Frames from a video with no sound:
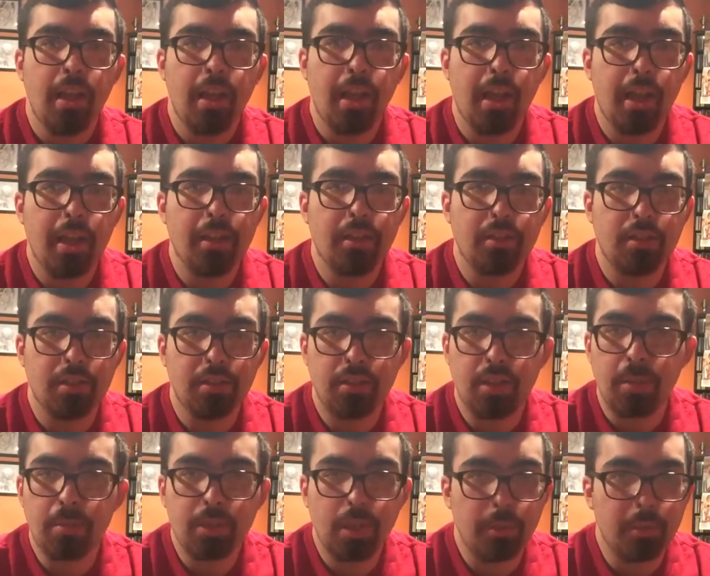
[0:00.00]
And this
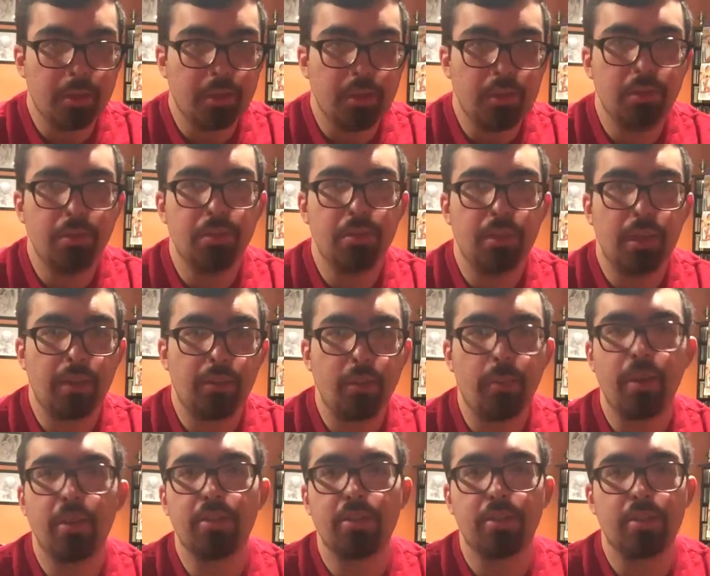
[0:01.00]
upcoming news,
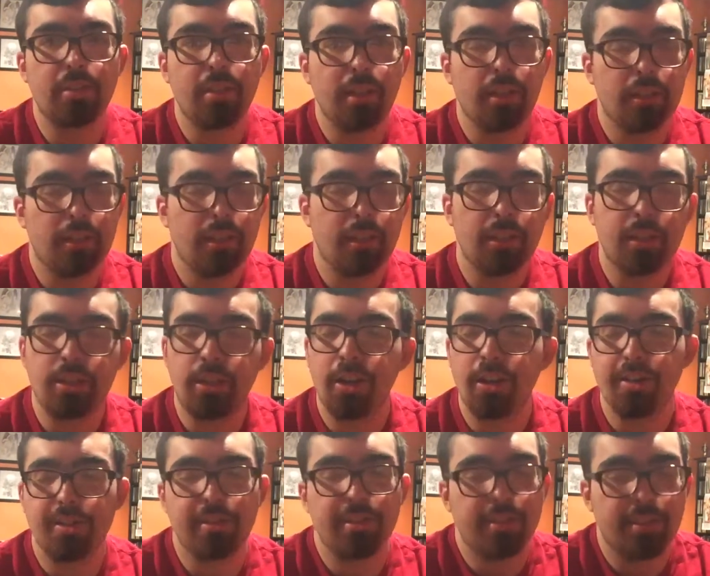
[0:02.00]
everyone's just saying, oh,
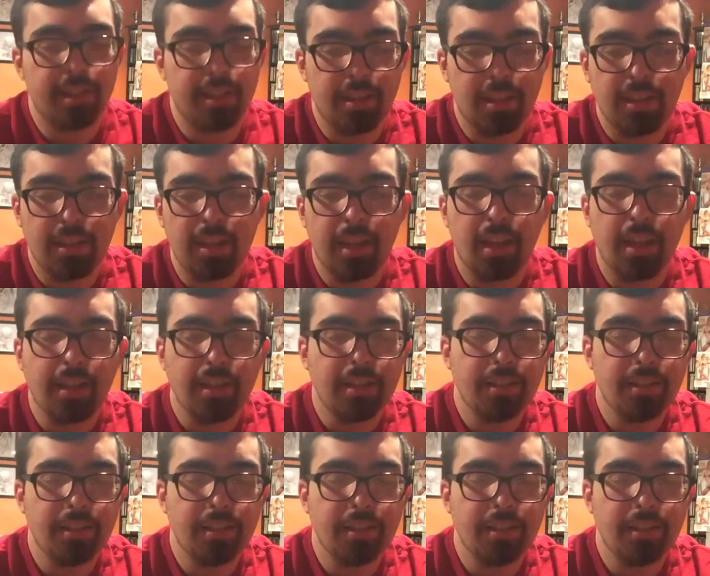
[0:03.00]
Carson's not the guy.